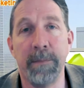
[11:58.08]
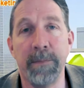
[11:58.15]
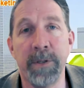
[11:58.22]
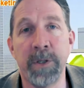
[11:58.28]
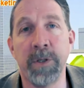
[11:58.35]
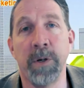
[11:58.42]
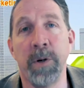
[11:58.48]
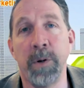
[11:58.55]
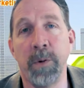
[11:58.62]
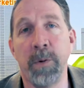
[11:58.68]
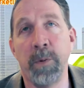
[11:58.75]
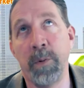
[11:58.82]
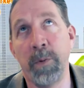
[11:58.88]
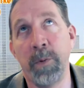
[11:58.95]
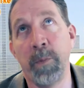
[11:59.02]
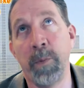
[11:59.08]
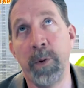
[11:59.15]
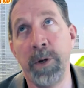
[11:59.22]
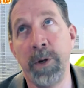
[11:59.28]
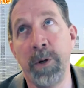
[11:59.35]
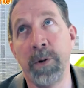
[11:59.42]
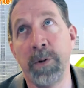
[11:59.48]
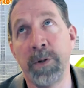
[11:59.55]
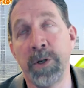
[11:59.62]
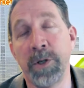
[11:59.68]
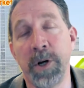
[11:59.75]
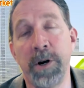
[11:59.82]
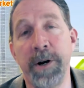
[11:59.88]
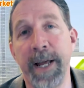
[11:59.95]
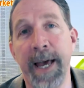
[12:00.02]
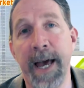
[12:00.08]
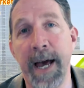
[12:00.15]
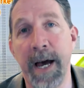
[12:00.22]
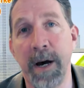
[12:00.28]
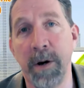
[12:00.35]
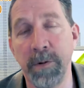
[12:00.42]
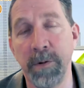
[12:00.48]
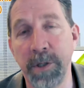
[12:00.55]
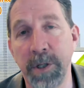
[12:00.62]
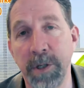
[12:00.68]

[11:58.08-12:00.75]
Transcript: So when you're starting out,